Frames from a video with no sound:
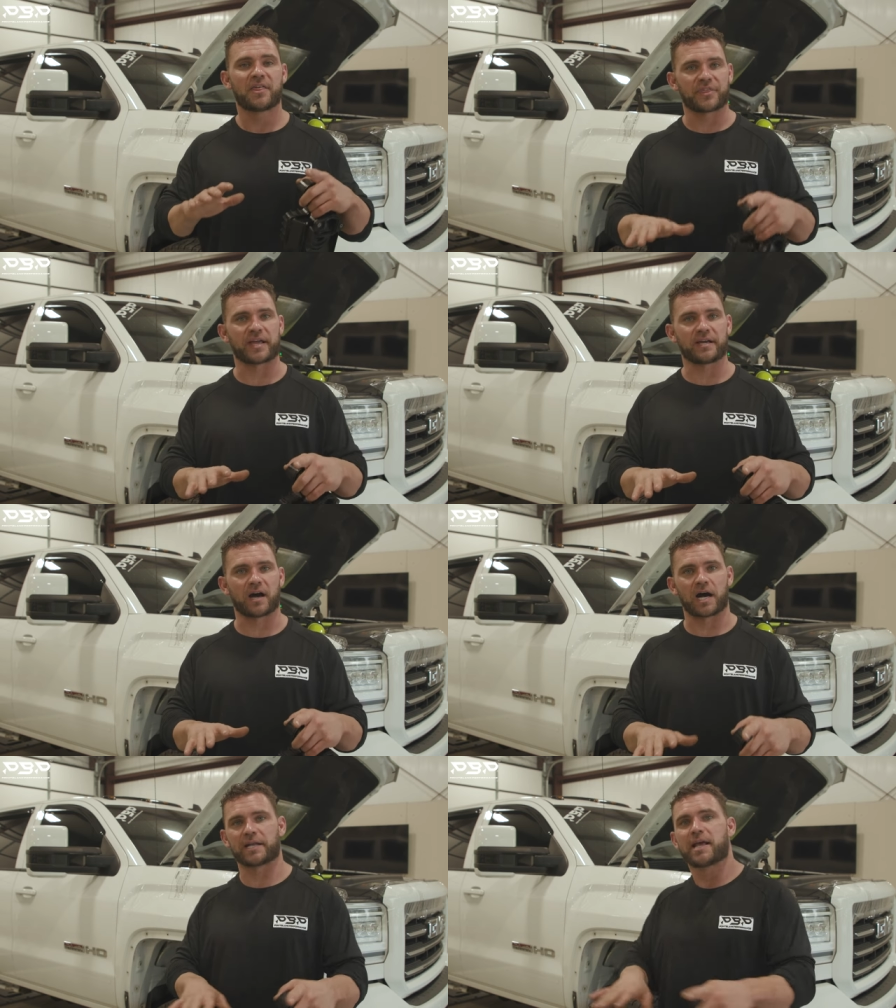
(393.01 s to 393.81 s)
Thank
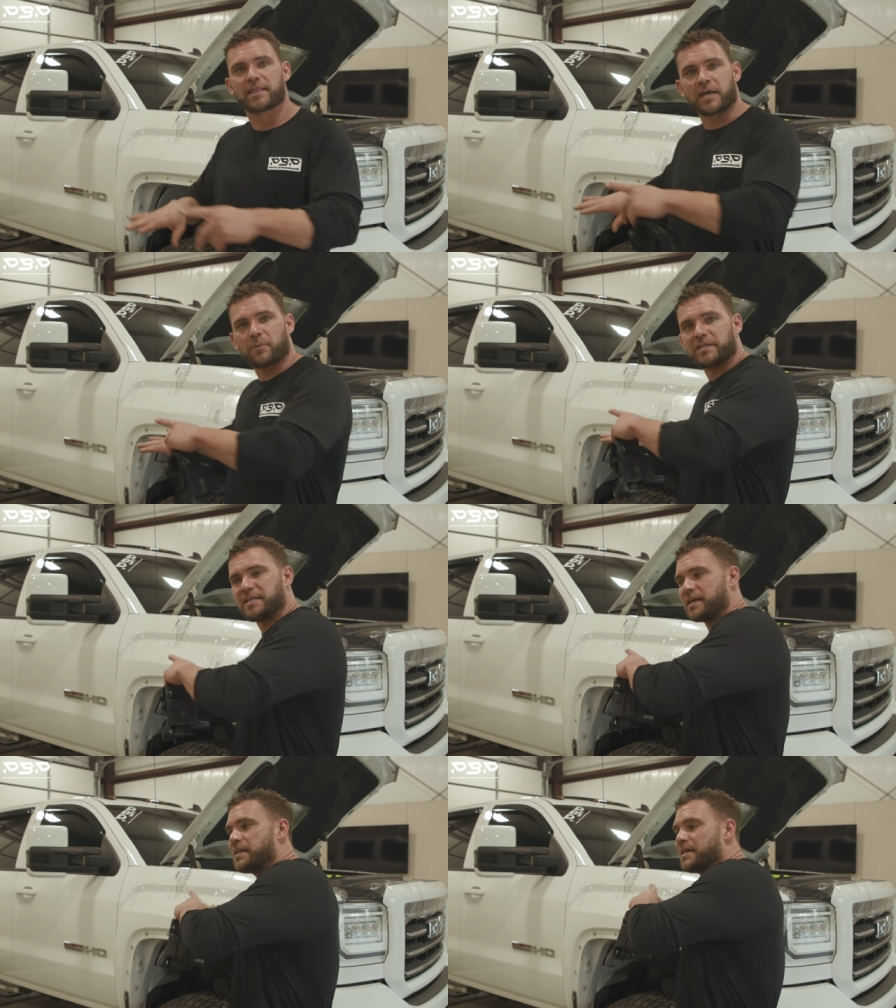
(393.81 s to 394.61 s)
God that we
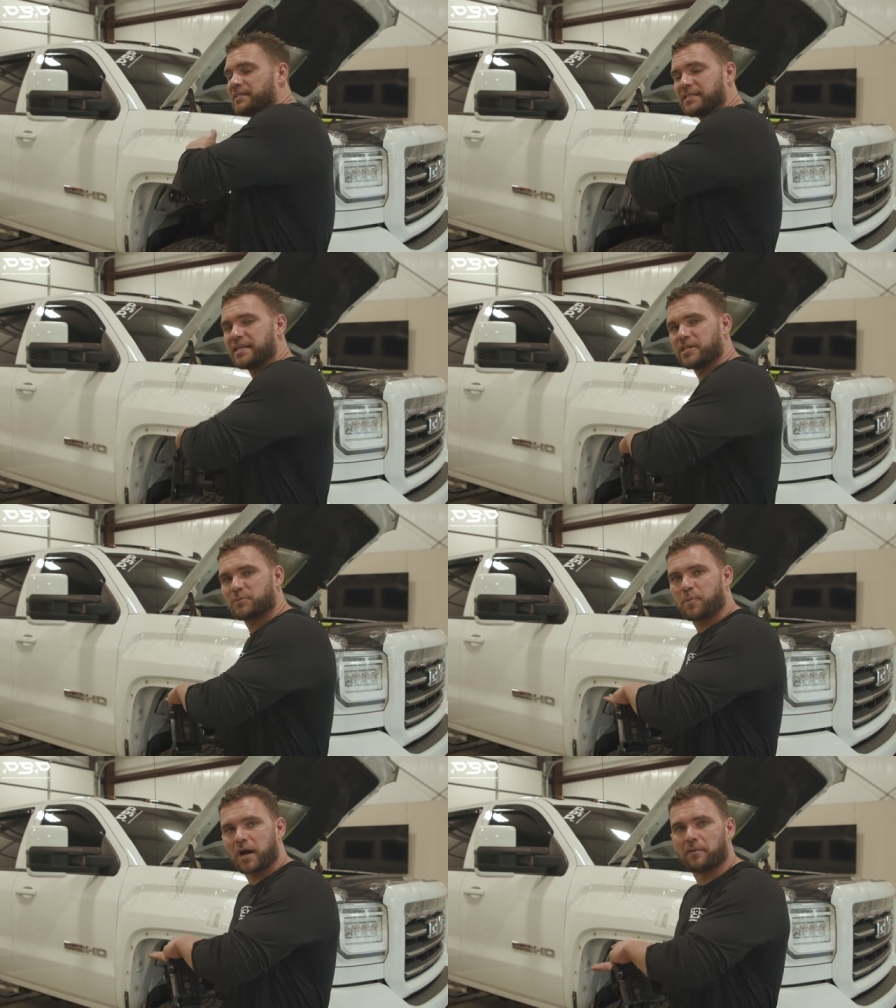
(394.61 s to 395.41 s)
did see
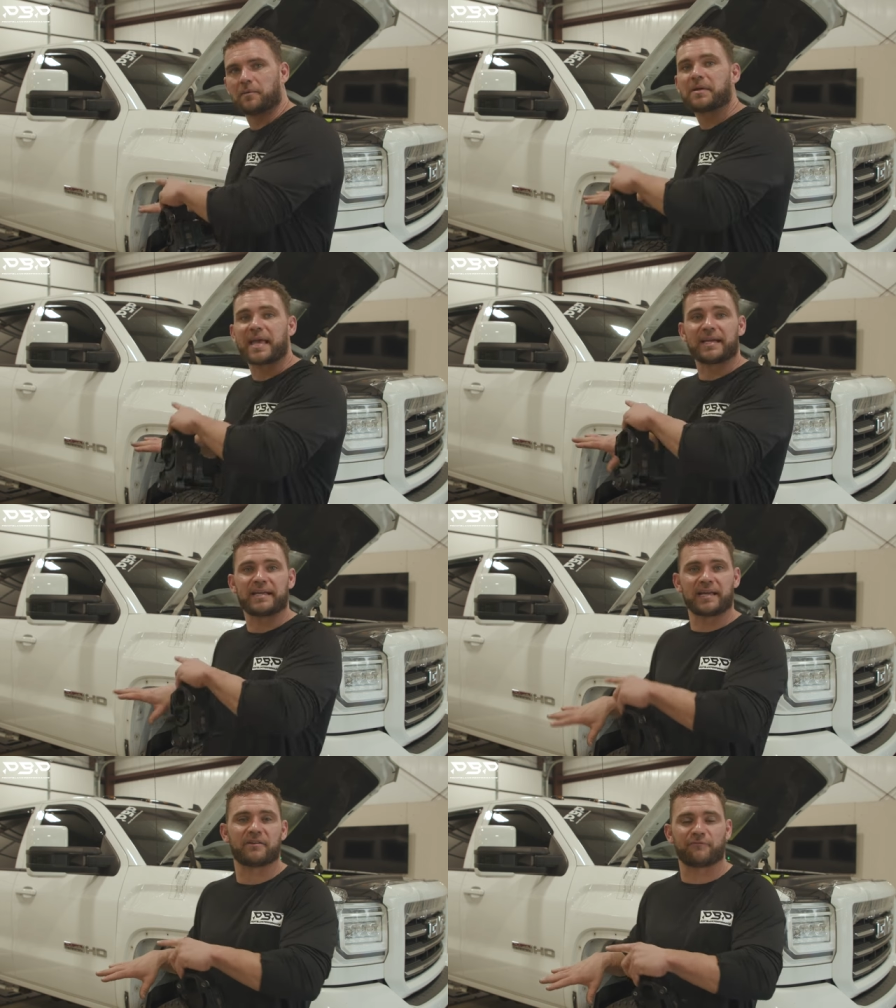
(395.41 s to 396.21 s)
this problem
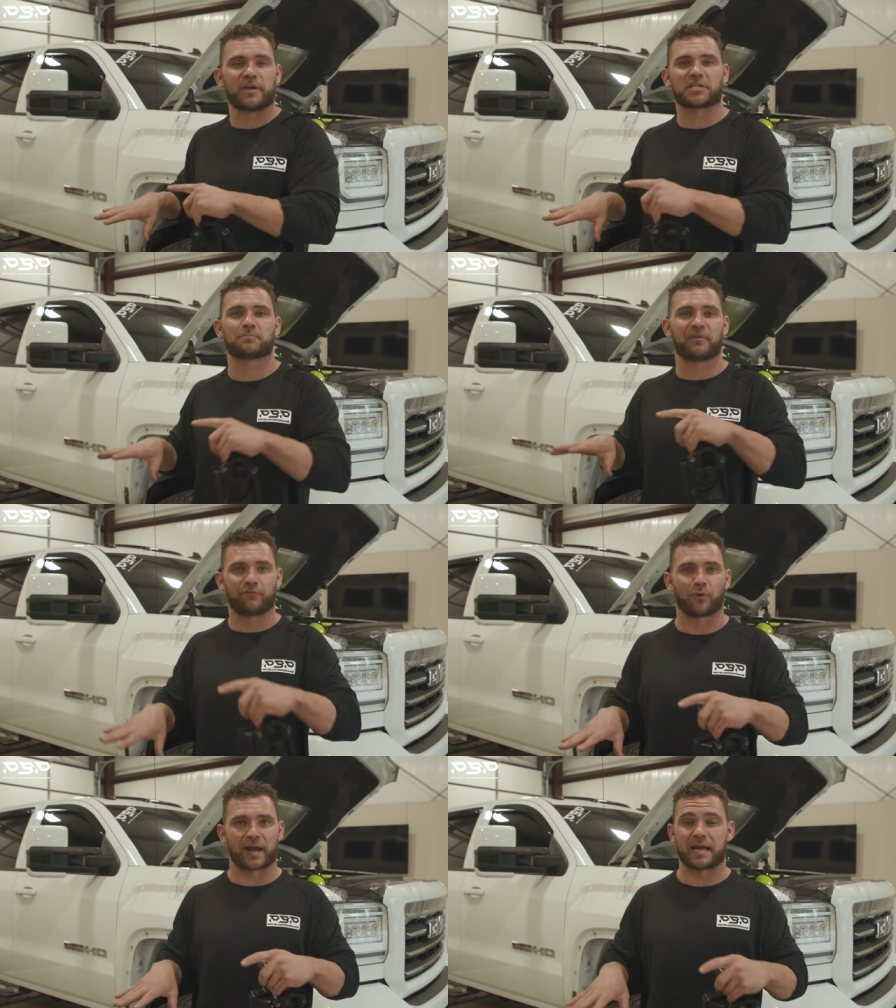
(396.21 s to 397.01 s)
and get it fixed
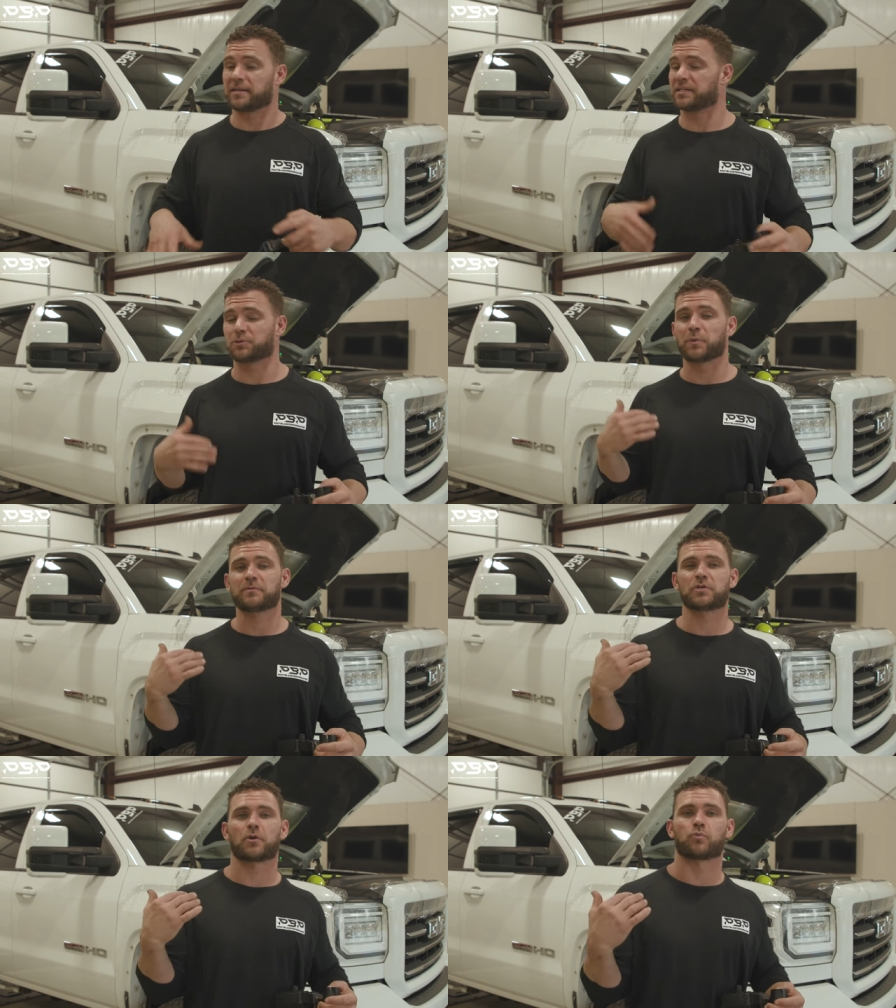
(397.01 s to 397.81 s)
beforehand, because
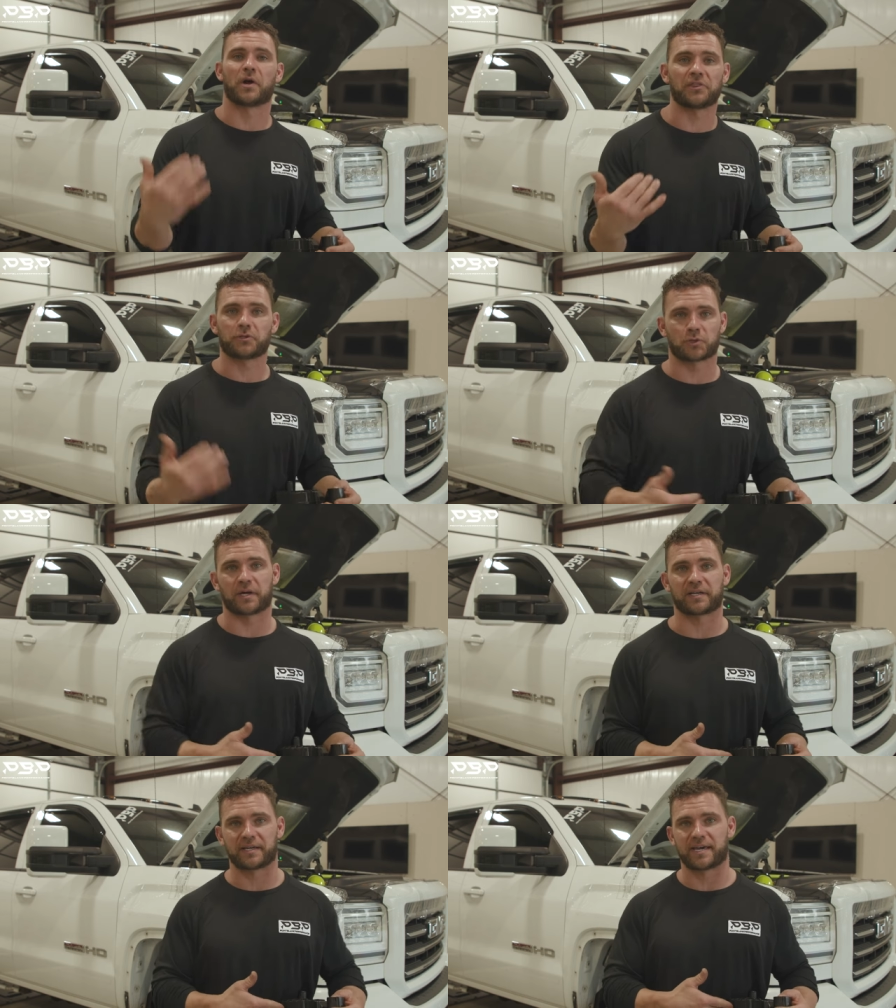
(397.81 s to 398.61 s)
we was gonna run the
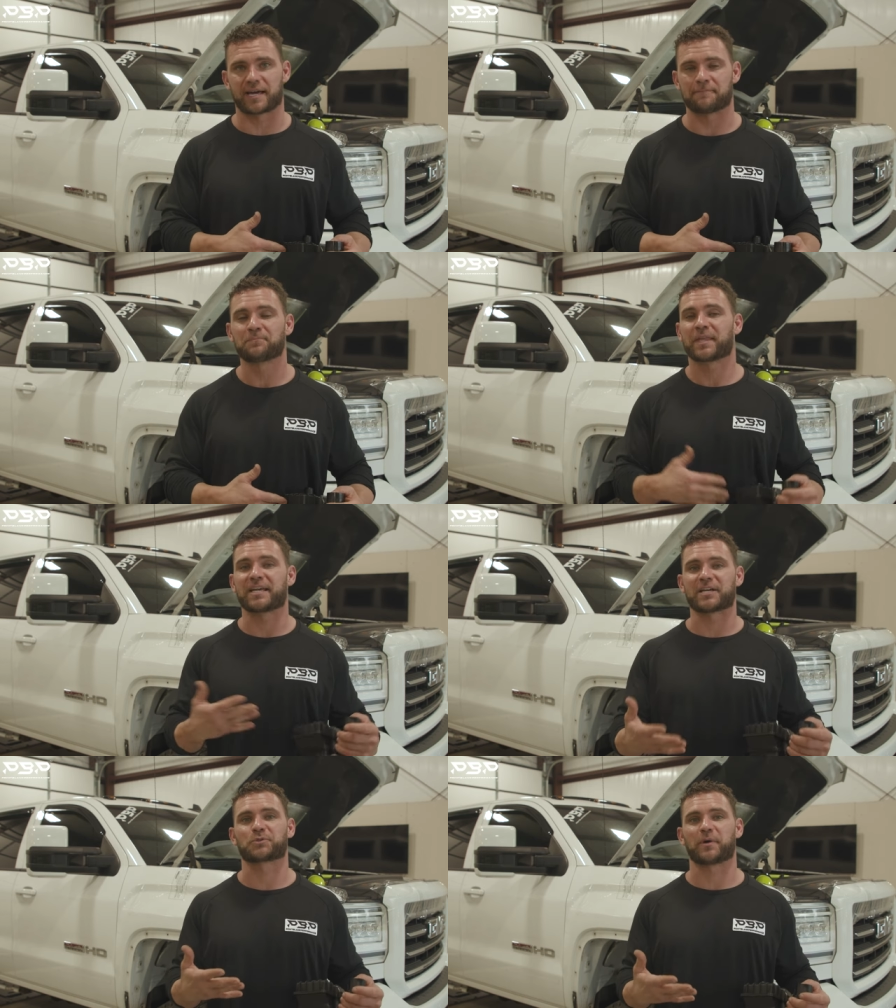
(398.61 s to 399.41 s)
truck again.
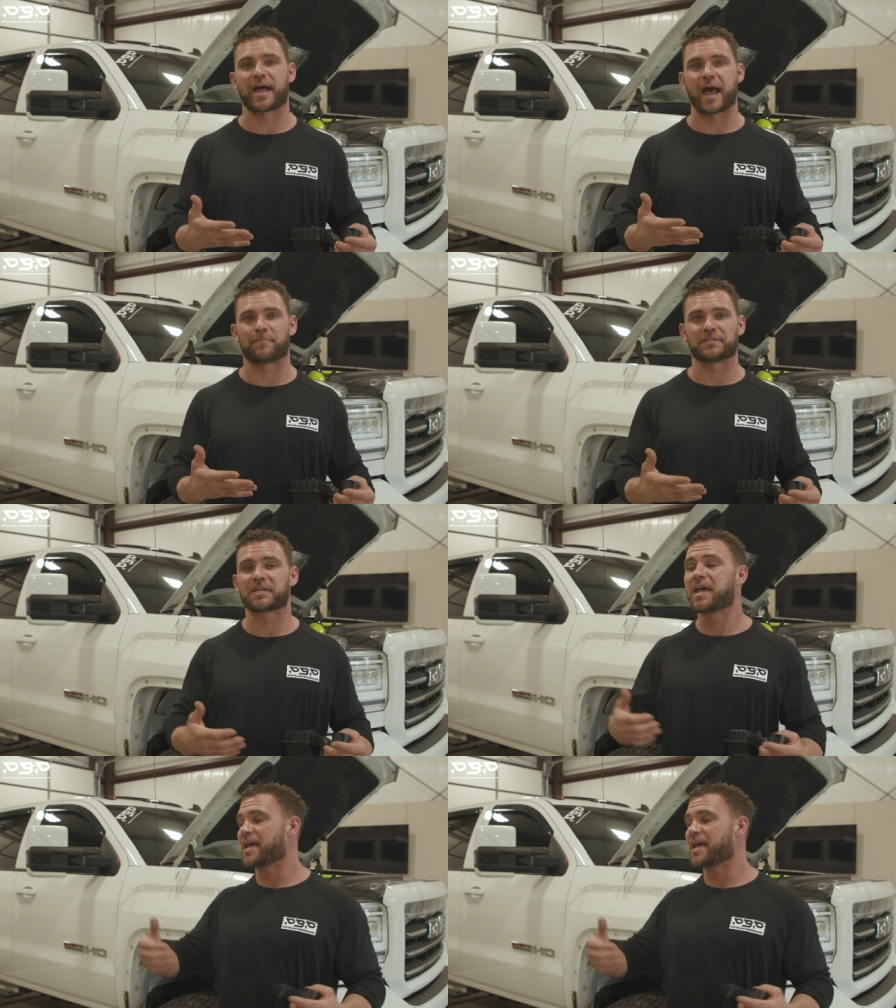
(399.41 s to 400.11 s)
And guess what happens?